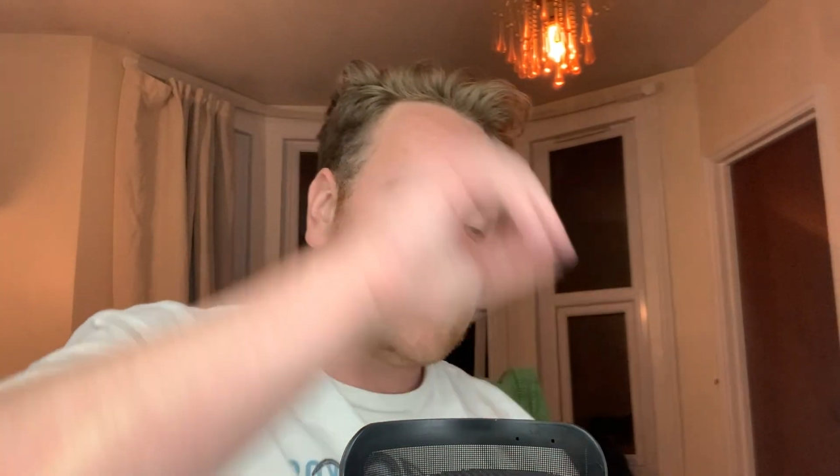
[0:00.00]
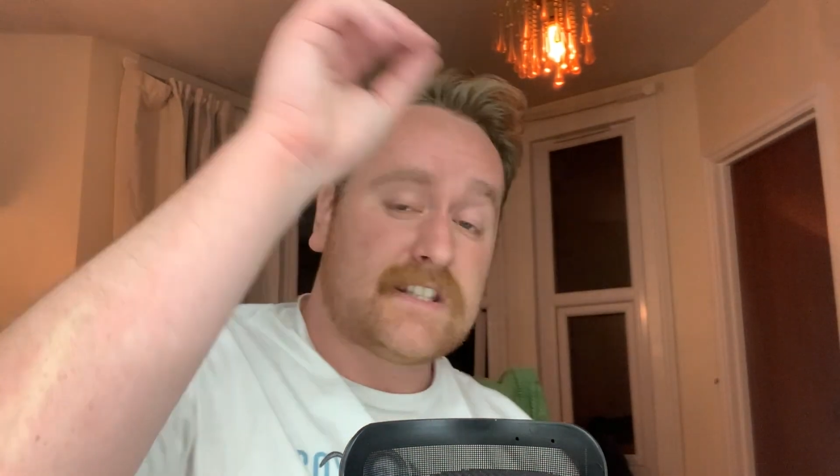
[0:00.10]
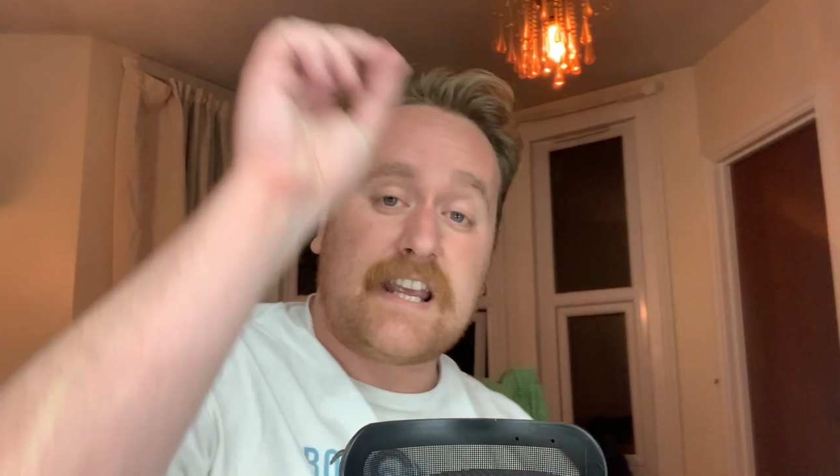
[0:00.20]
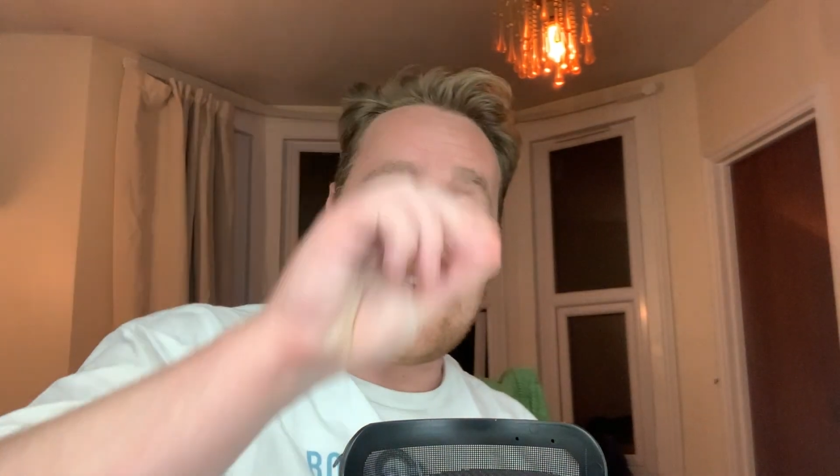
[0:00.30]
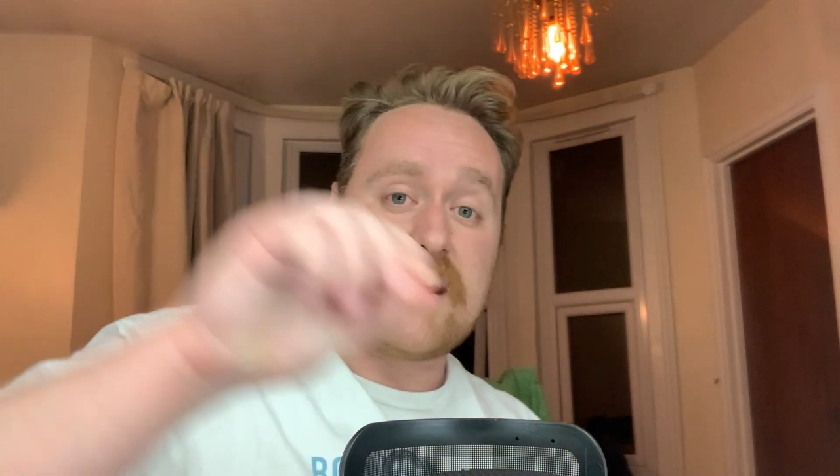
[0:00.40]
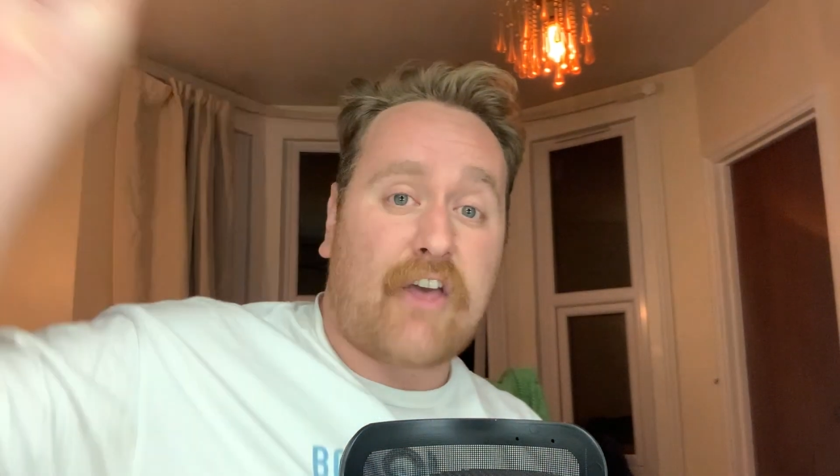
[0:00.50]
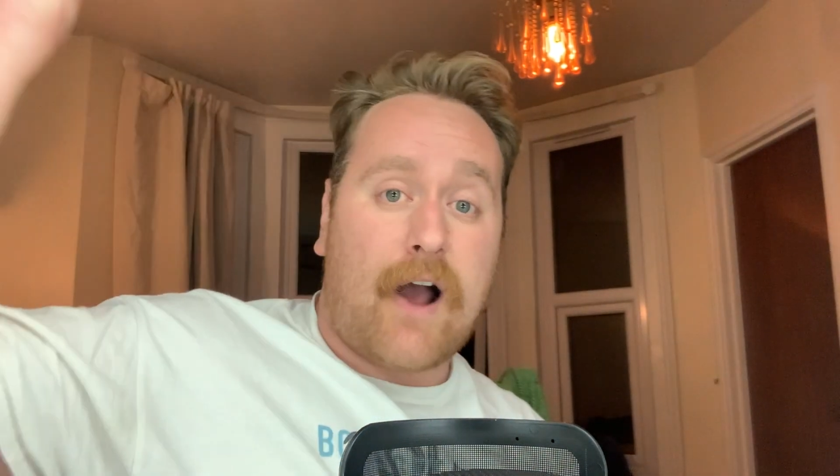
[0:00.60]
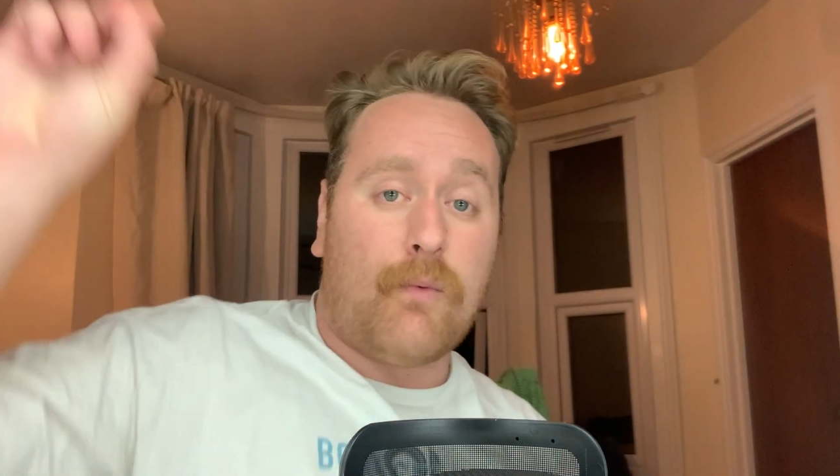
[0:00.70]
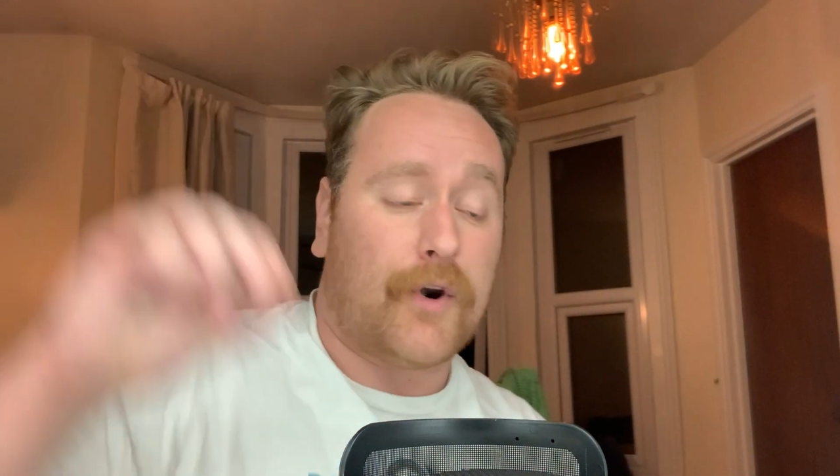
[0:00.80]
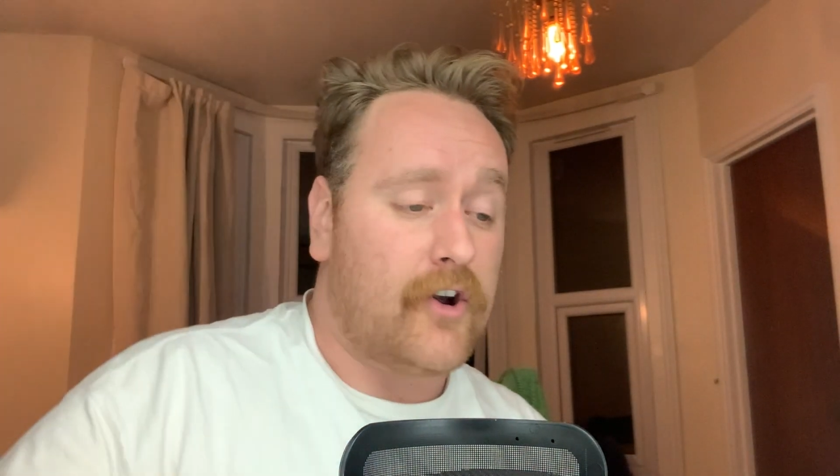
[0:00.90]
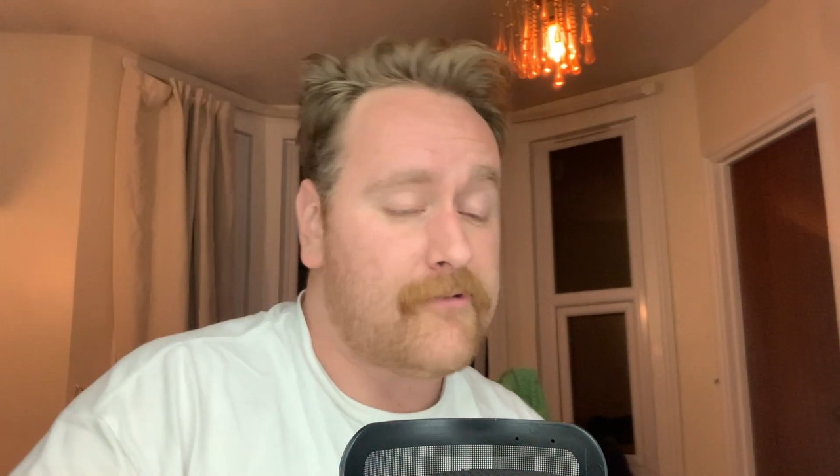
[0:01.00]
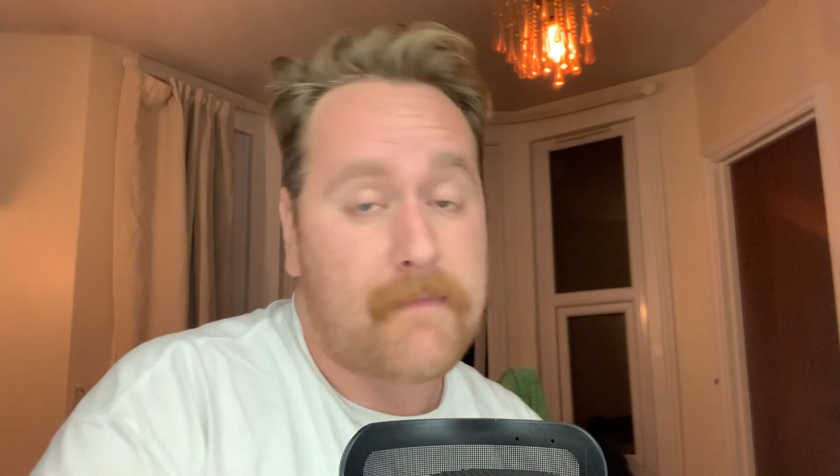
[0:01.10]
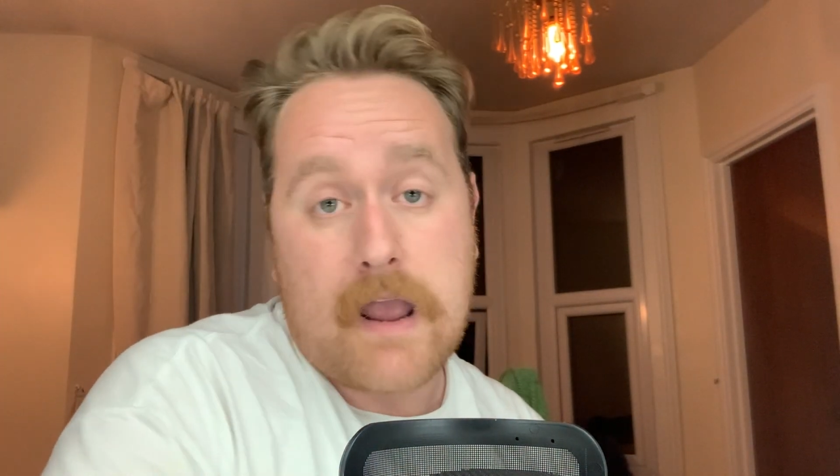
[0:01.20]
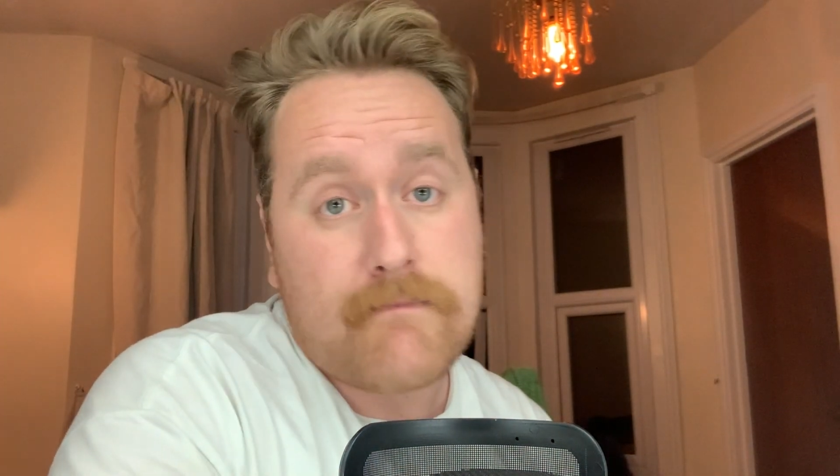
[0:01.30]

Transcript: tick that one off, mate.